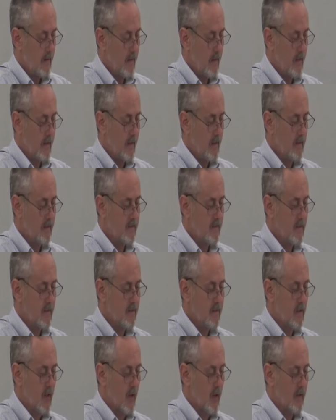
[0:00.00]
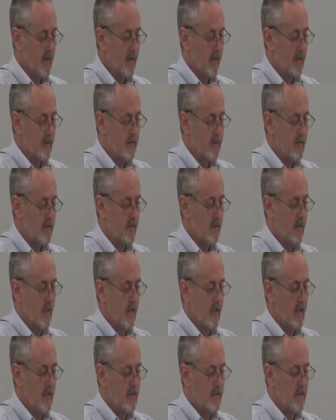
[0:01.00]
It is the darkest,
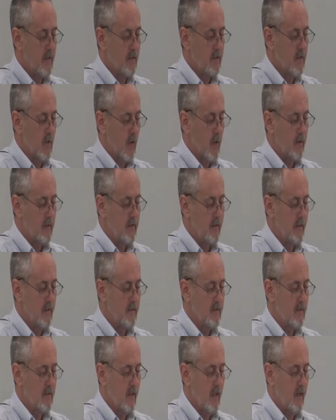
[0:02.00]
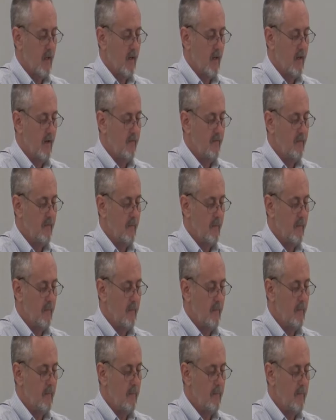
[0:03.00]
it is the darkness of
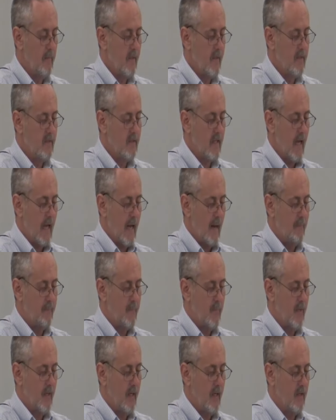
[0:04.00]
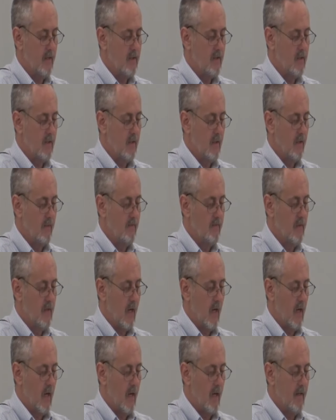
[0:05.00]
misapprehension of
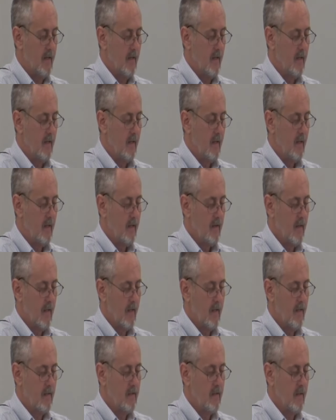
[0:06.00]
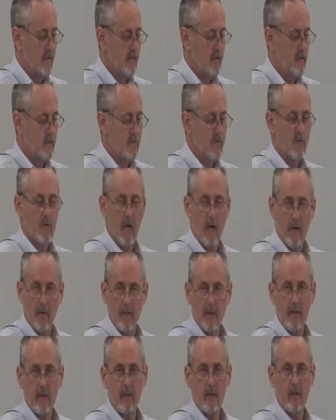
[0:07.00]
God that is
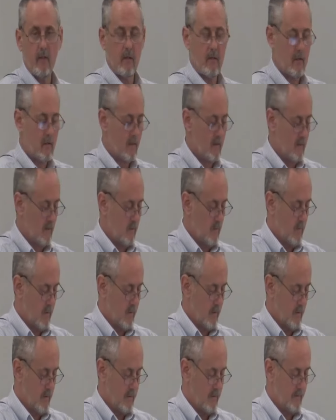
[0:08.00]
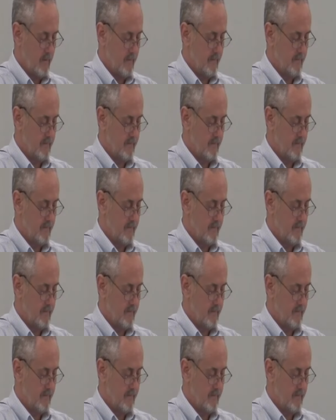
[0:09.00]
enshrouding the world.